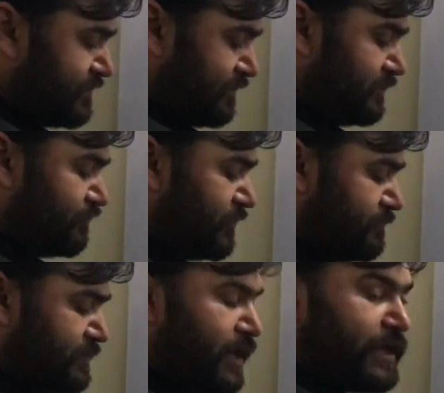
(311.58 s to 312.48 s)
and this will
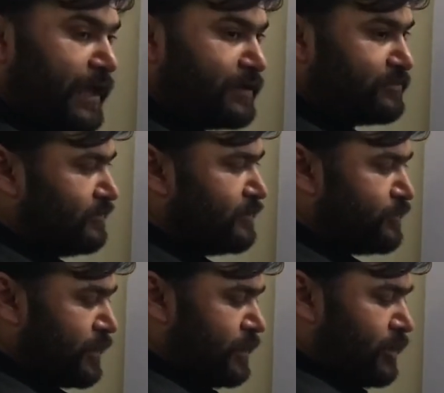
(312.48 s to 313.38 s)
be the excess.
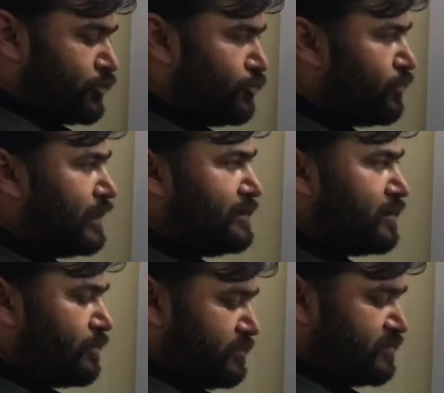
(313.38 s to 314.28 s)
So in
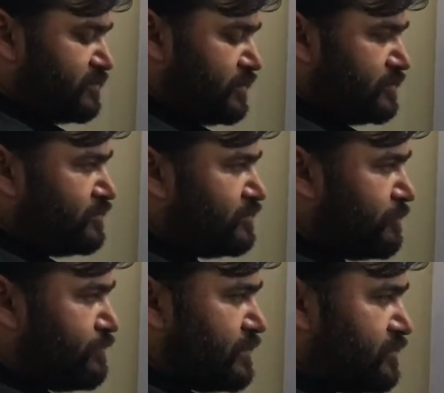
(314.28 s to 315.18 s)
chemistry, this is
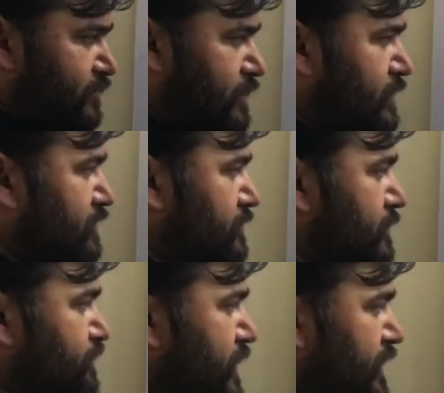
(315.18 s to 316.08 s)
the best way, just
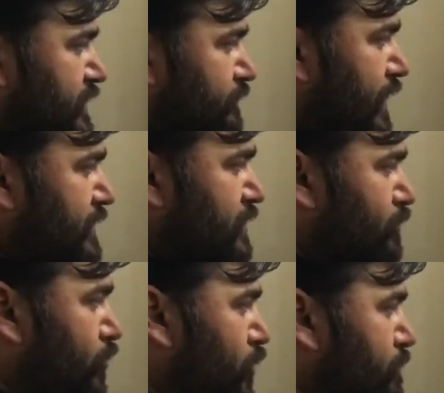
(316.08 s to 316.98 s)
to divide the
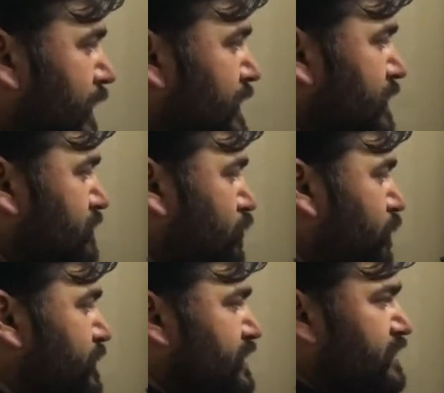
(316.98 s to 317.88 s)
mole by its
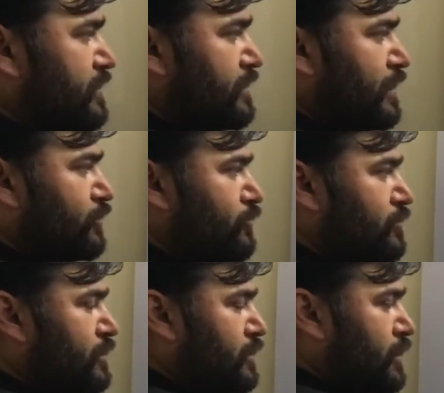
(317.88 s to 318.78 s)
coefficient and
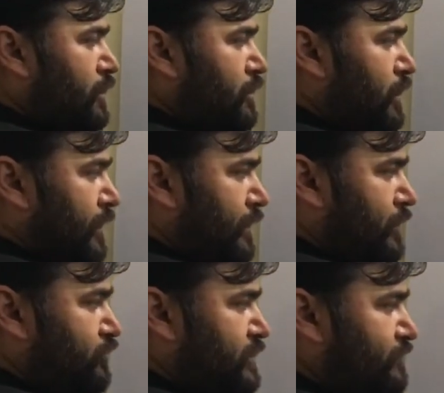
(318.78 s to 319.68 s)
also
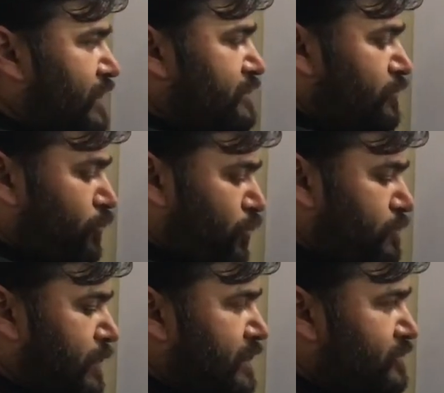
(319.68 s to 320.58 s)
divide the
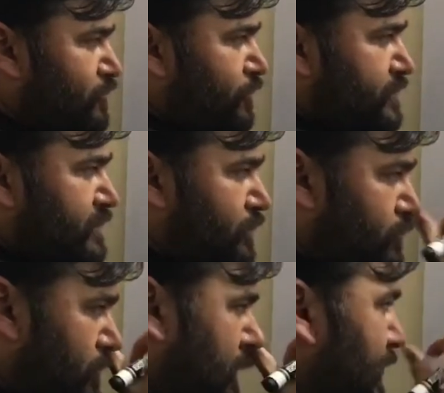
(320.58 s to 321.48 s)
mole by its coefficient.
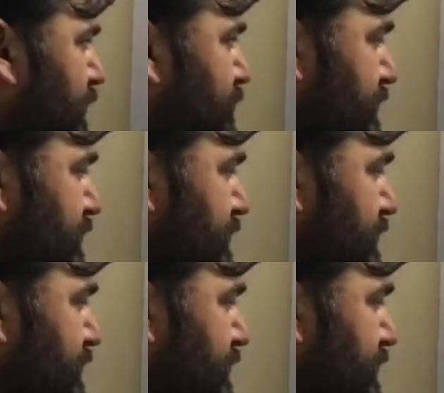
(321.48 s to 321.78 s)
So here we